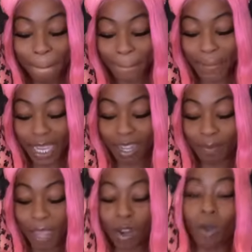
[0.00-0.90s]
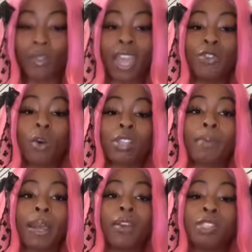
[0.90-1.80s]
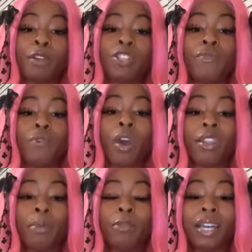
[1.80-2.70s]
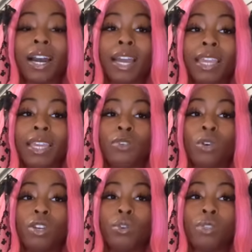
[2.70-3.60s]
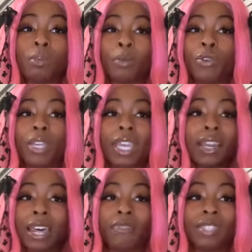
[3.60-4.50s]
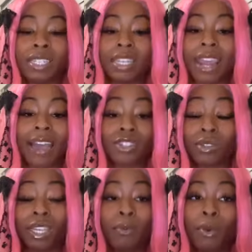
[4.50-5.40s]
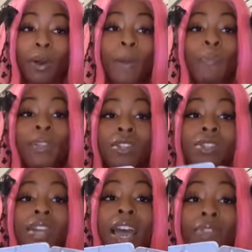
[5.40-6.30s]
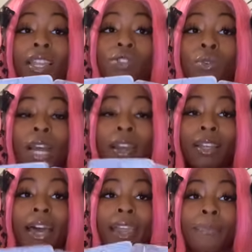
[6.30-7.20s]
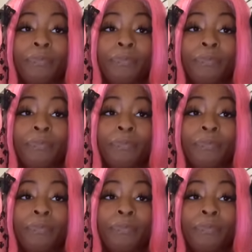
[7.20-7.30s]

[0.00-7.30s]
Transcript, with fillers: but uh, they know that you are somebody especially if you are in the public eye like you could do something where you get a lot of attention naturally well this is gonna have to let you kind of like